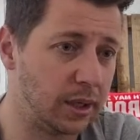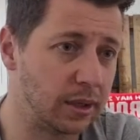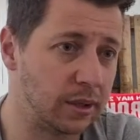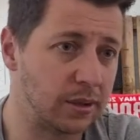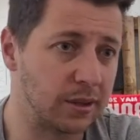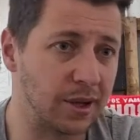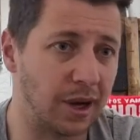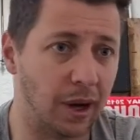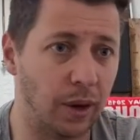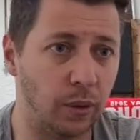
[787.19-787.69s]

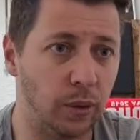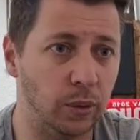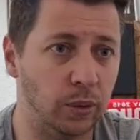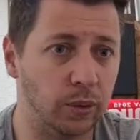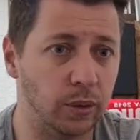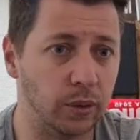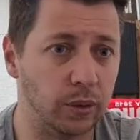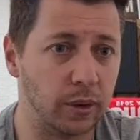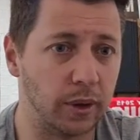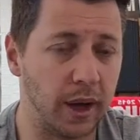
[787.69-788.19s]
So
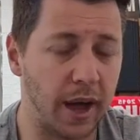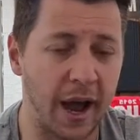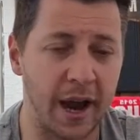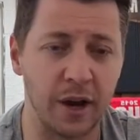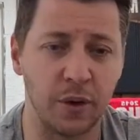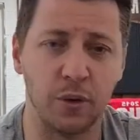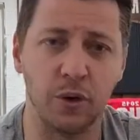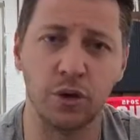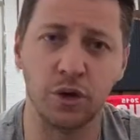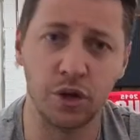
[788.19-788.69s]

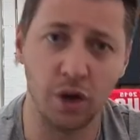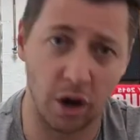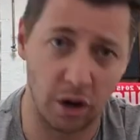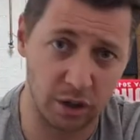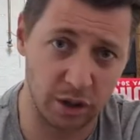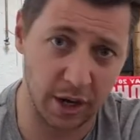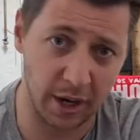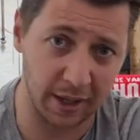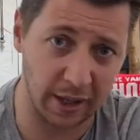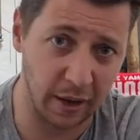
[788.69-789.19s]
anyone who's not
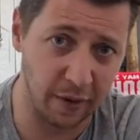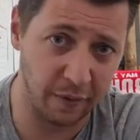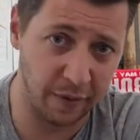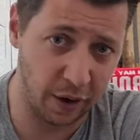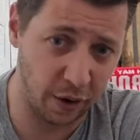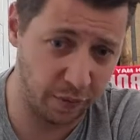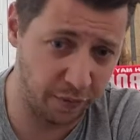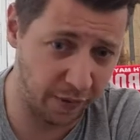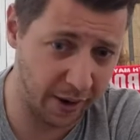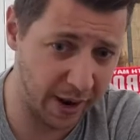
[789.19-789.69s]
checked out
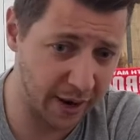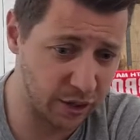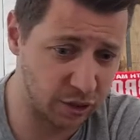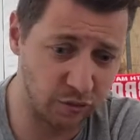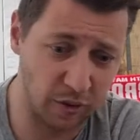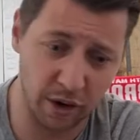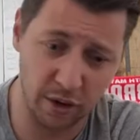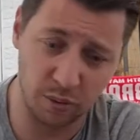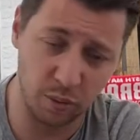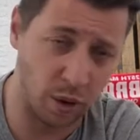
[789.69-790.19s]
Fatal Fangs,
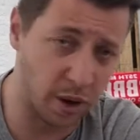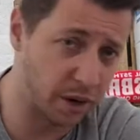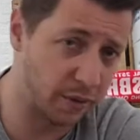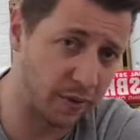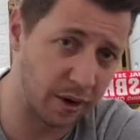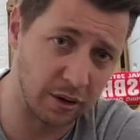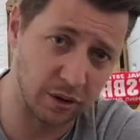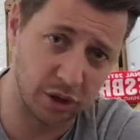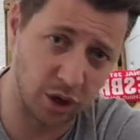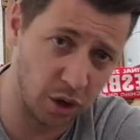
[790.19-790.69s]
round 1 and
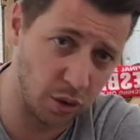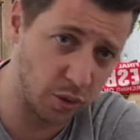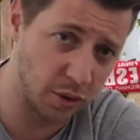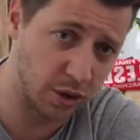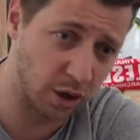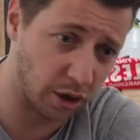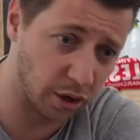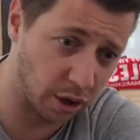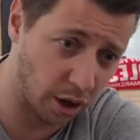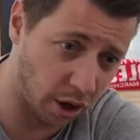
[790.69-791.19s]
round 2 is
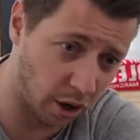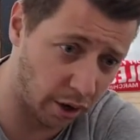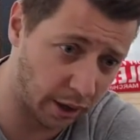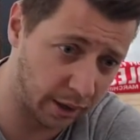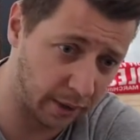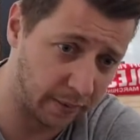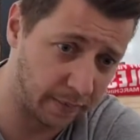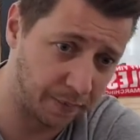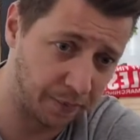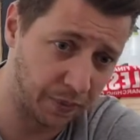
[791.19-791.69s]

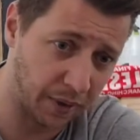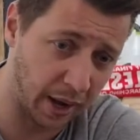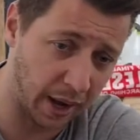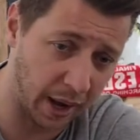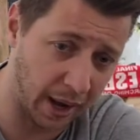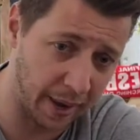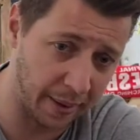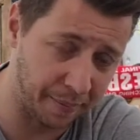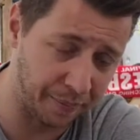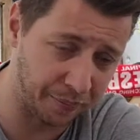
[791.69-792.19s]
online.
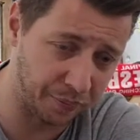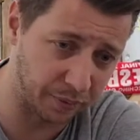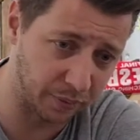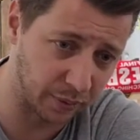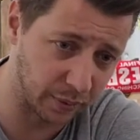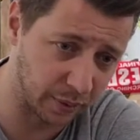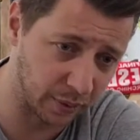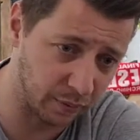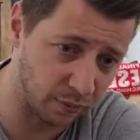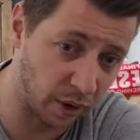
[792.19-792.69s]

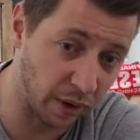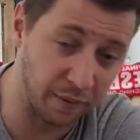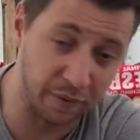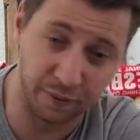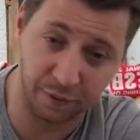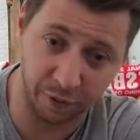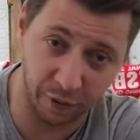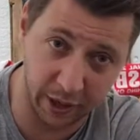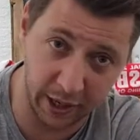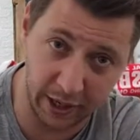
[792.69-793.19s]
Round
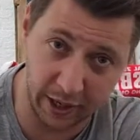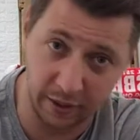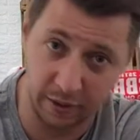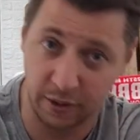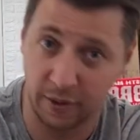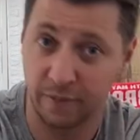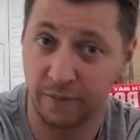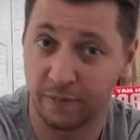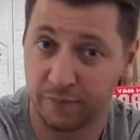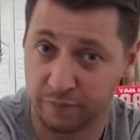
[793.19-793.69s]
3,
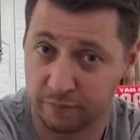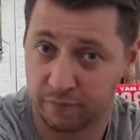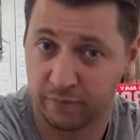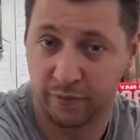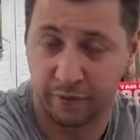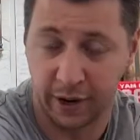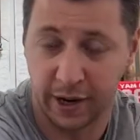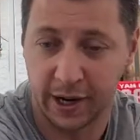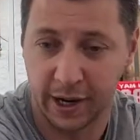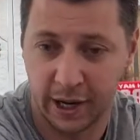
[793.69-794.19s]
the
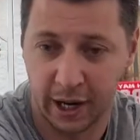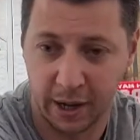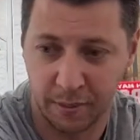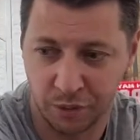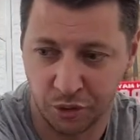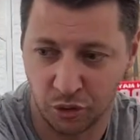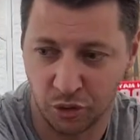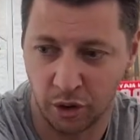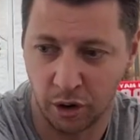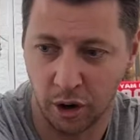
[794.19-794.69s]
feeding
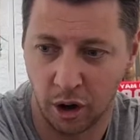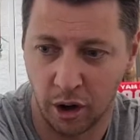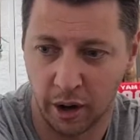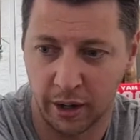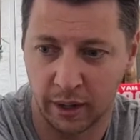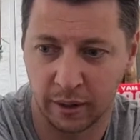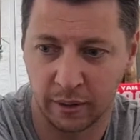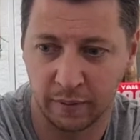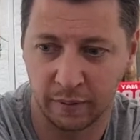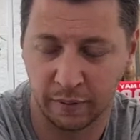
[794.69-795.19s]
clips are
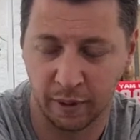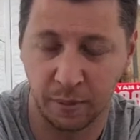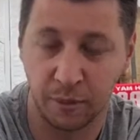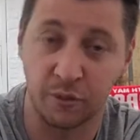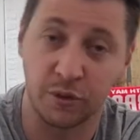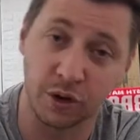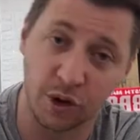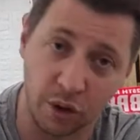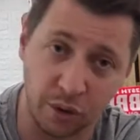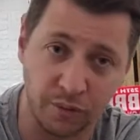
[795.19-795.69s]
online from the
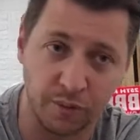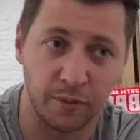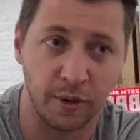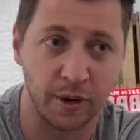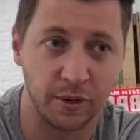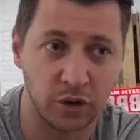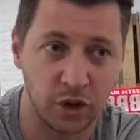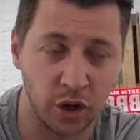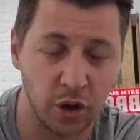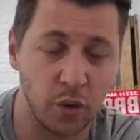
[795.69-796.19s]
results from
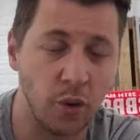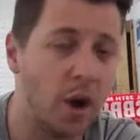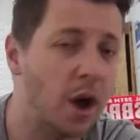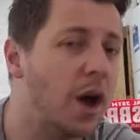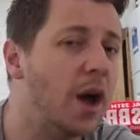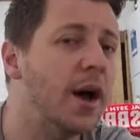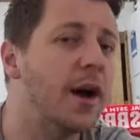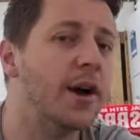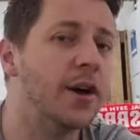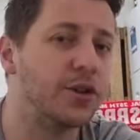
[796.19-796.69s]
round 2.
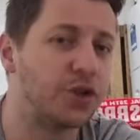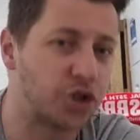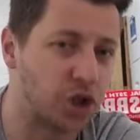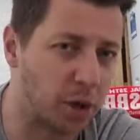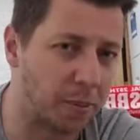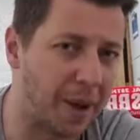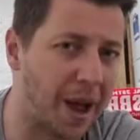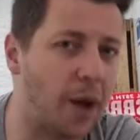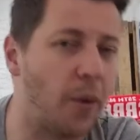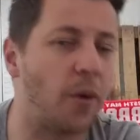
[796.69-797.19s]

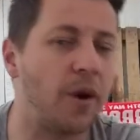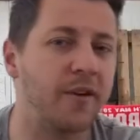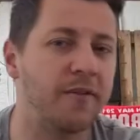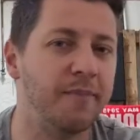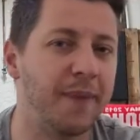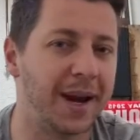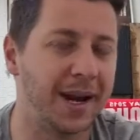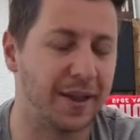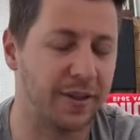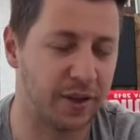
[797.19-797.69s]
Somehow I've
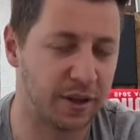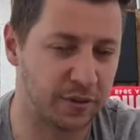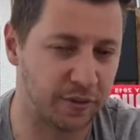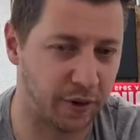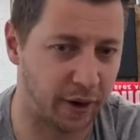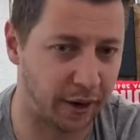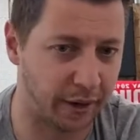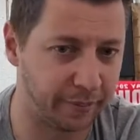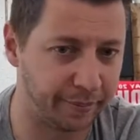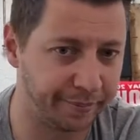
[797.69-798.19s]
made it this
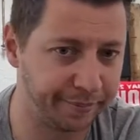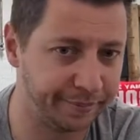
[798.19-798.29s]
far.